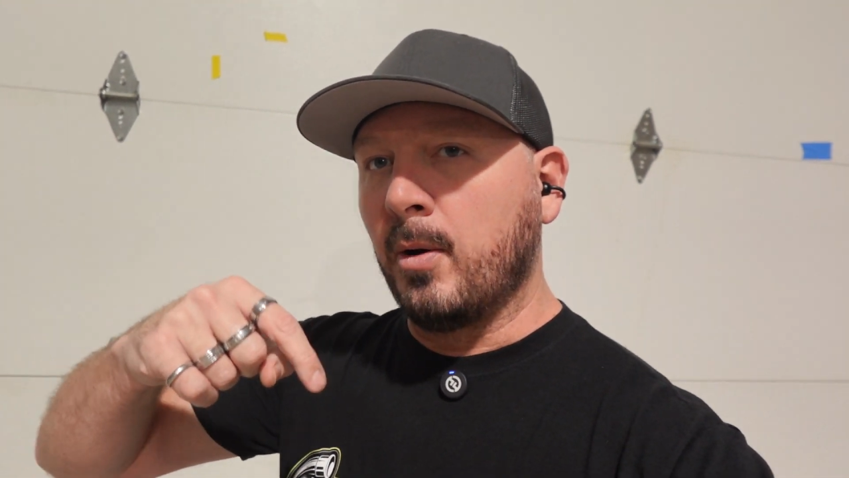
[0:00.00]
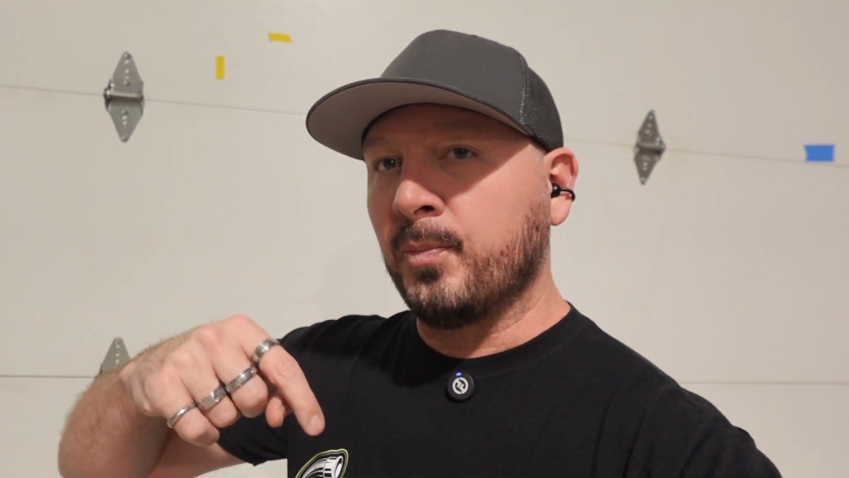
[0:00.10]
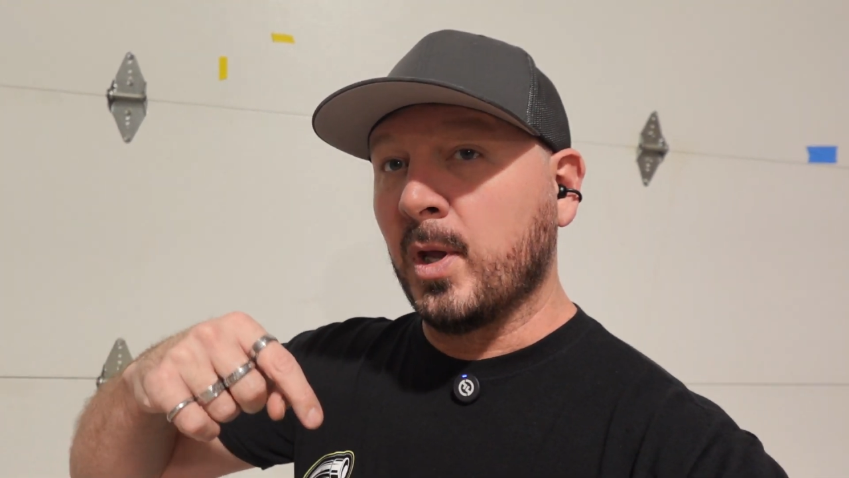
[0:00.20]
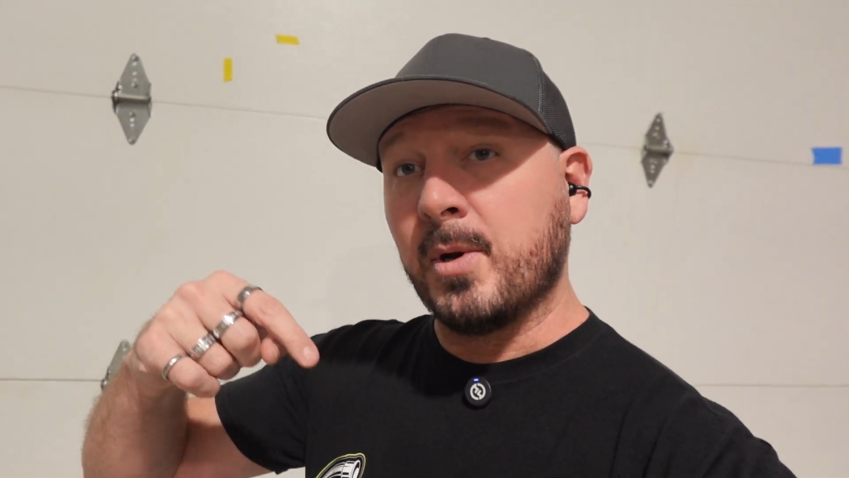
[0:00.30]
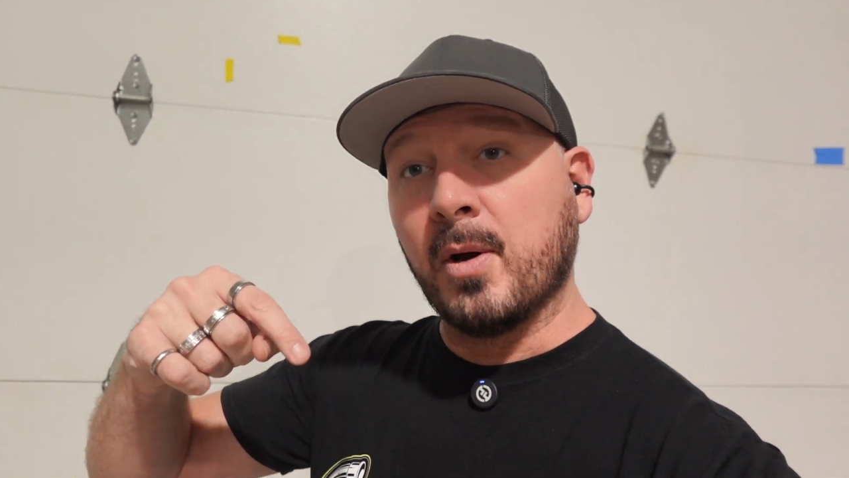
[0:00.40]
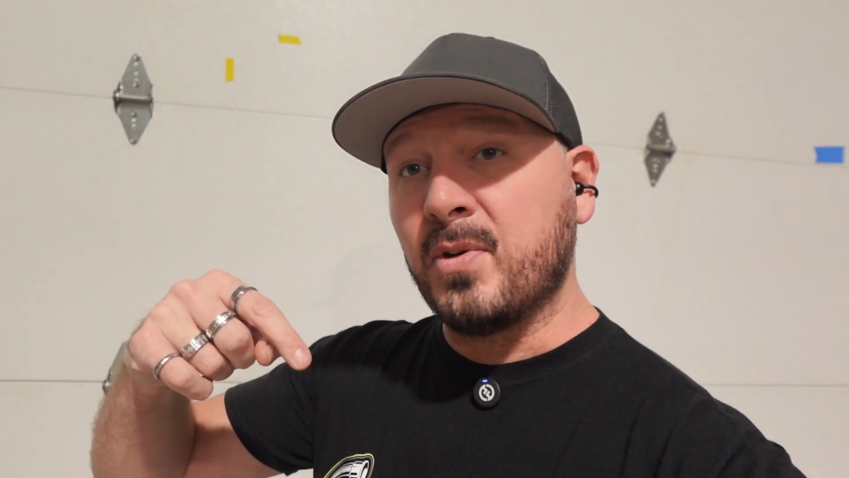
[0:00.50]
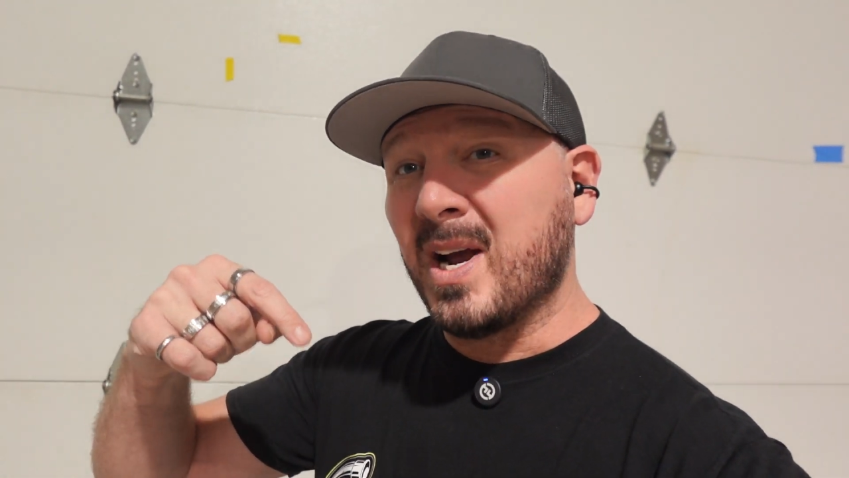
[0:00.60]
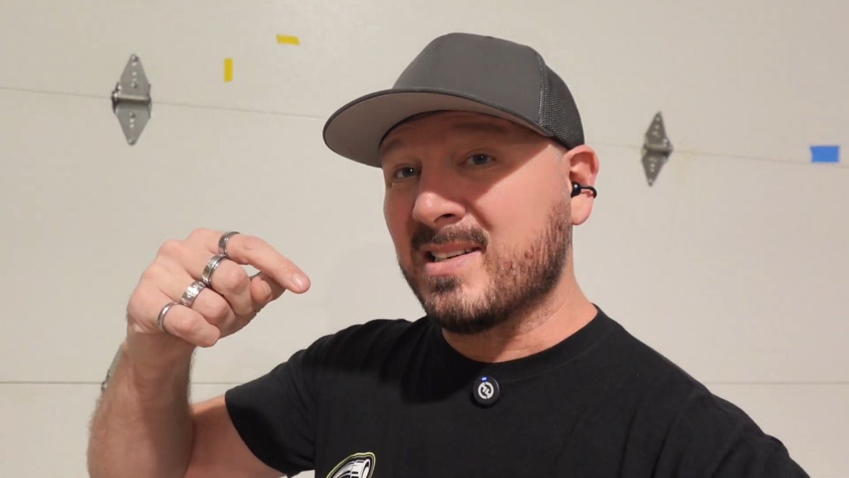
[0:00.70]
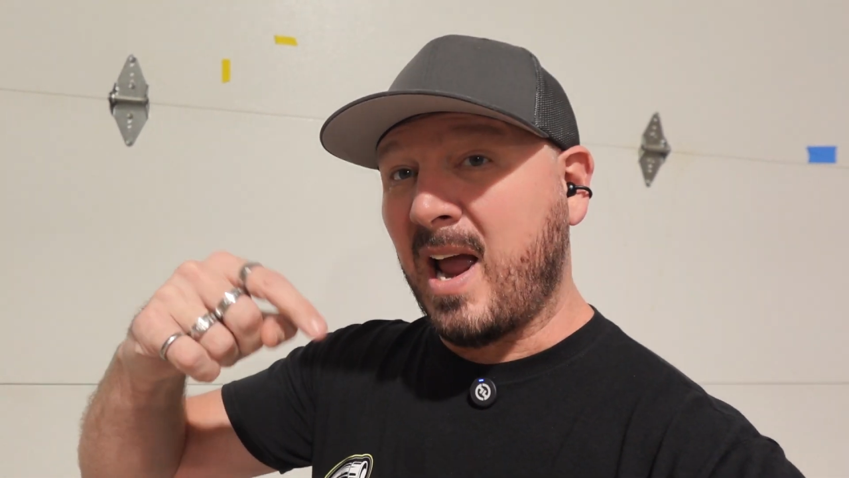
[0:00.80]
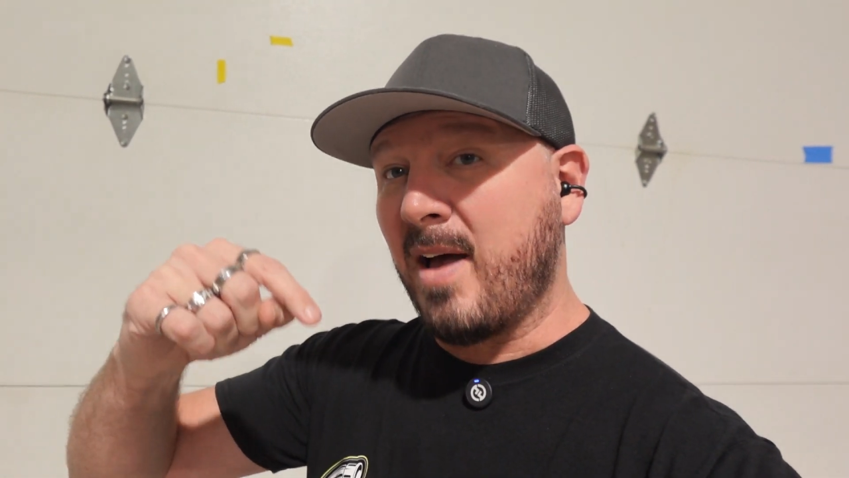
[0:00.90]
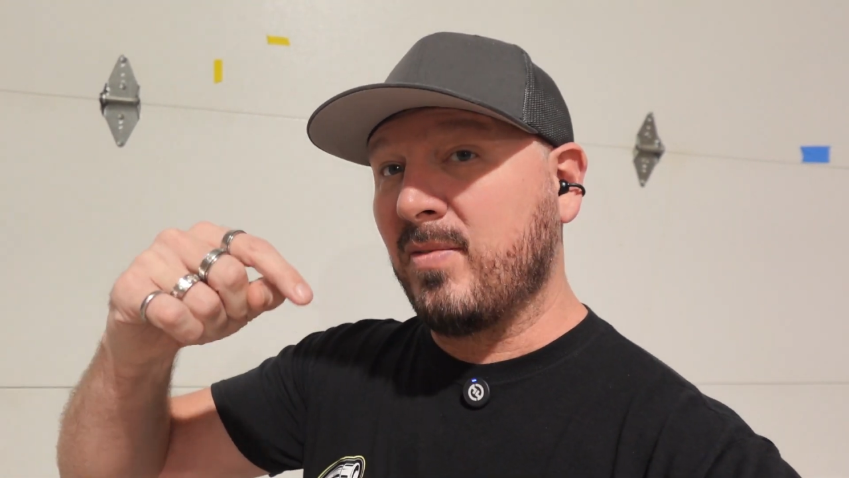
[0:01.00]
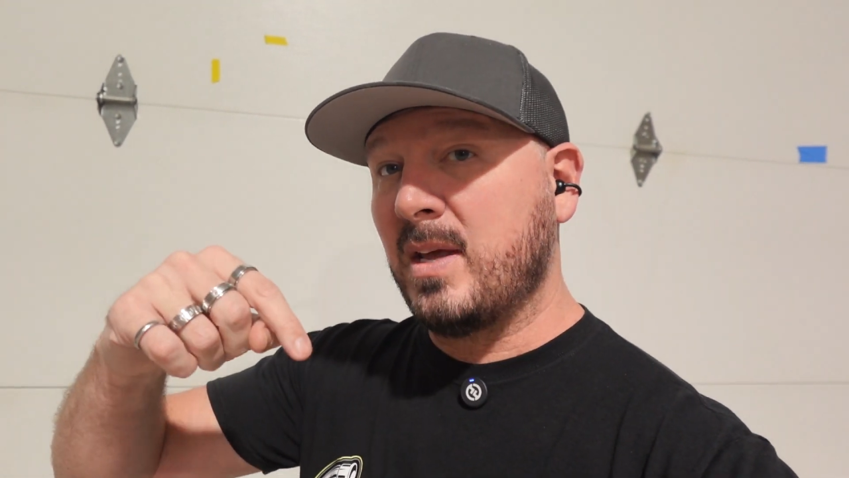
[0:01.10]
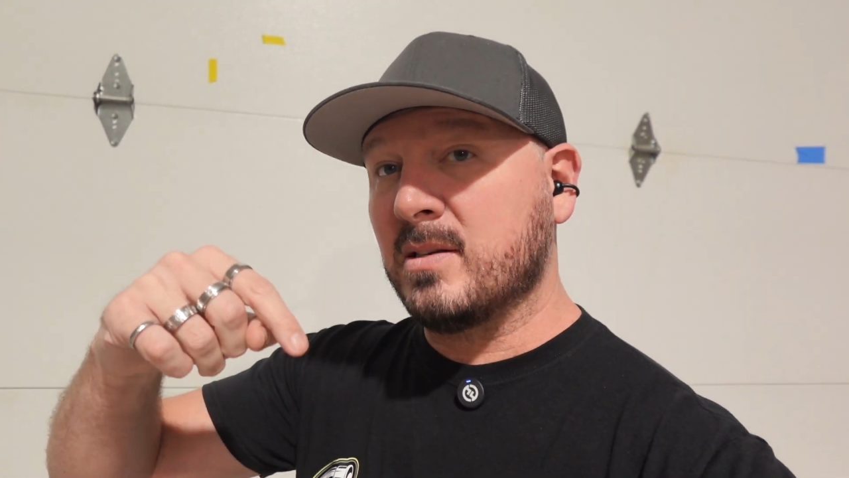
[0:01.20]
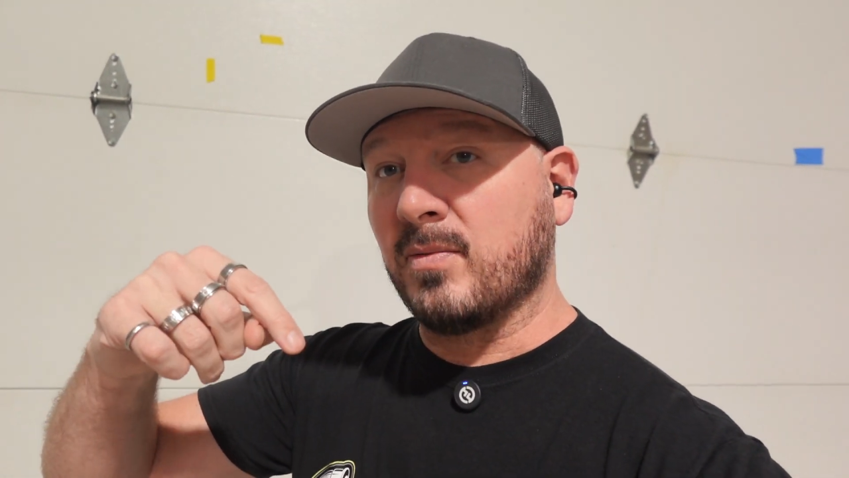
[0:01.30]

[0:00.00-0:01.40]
Let me know if you guys have these,